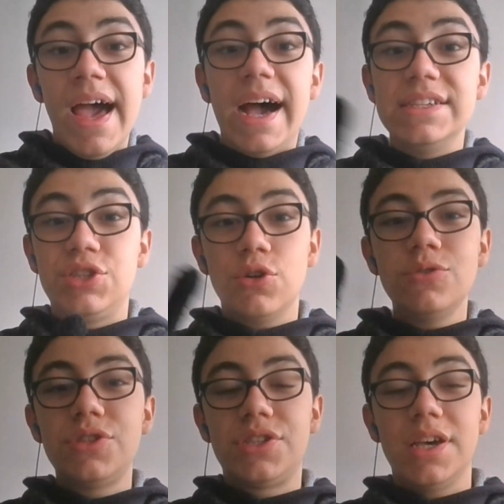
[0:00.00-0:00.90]
and
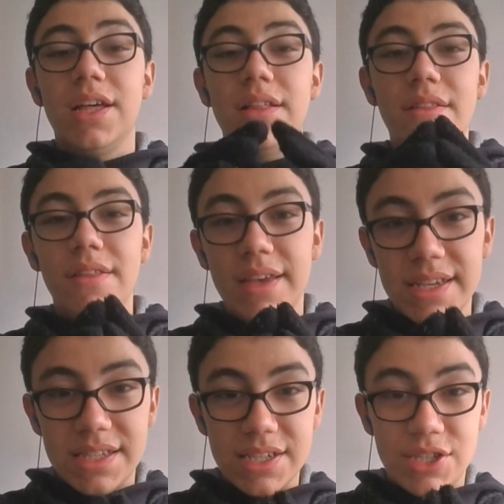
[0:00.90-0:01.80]
don't tell
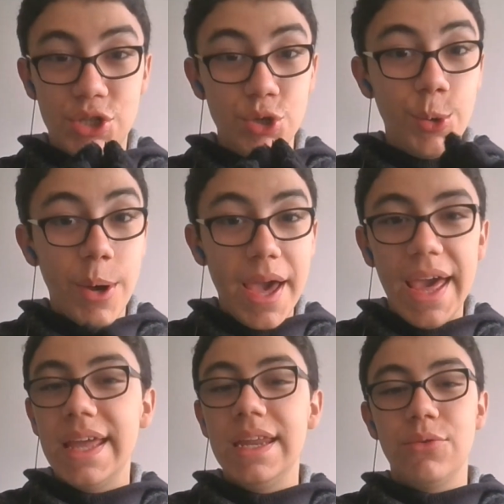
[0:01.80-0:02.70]
it to
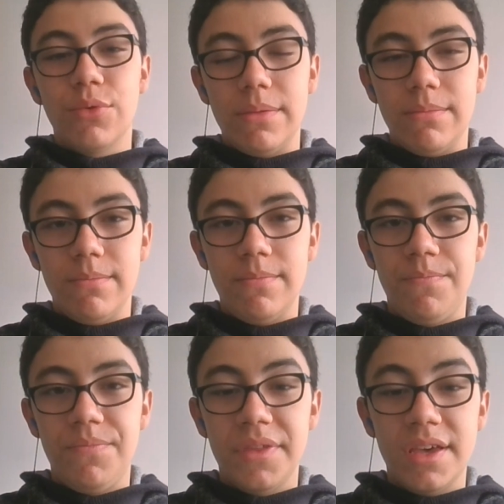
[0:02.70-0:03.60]
anyone.
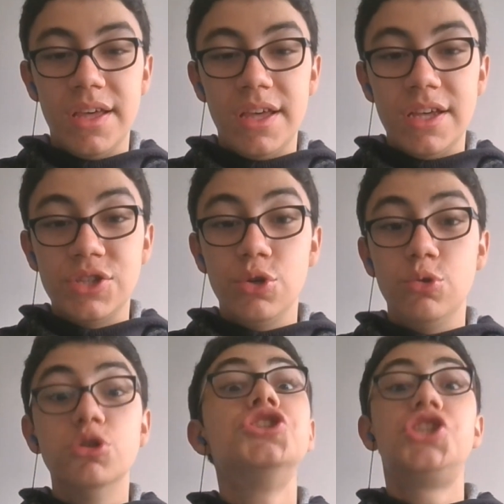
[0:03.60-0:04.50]

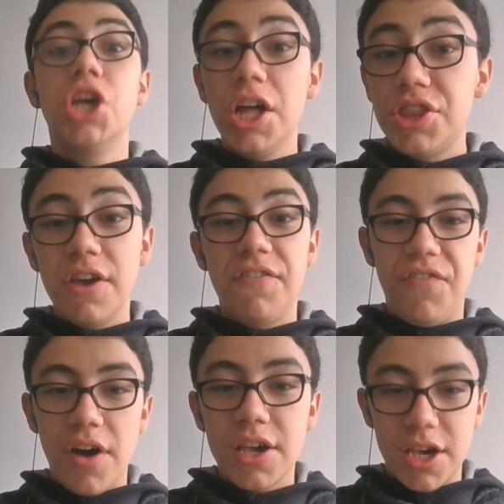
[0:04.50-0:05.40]
To shut the
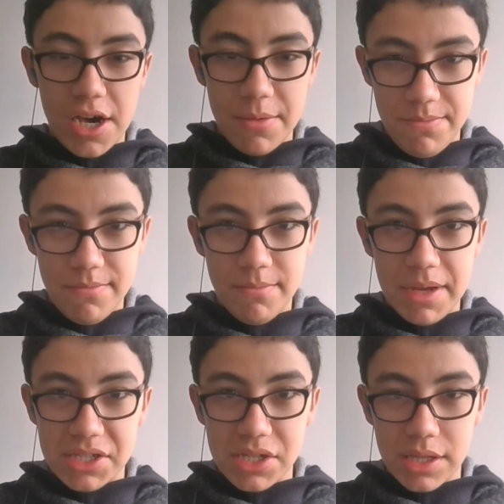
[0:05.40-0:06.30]
fuck up,
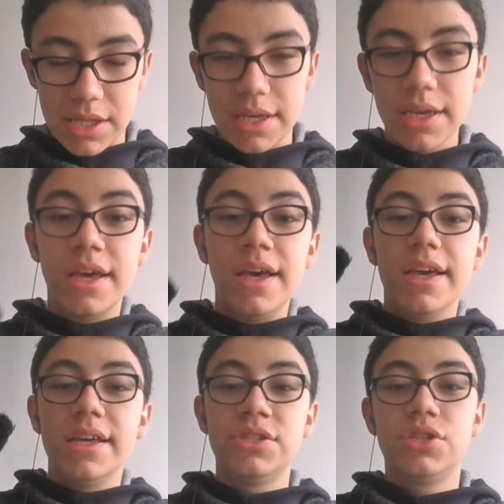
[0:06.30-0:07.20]
basically,
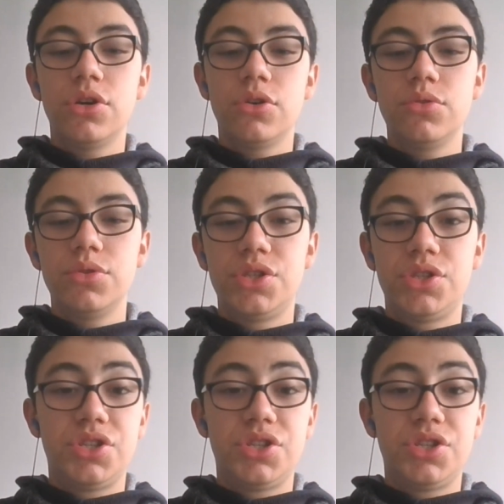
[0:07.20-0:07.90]
in those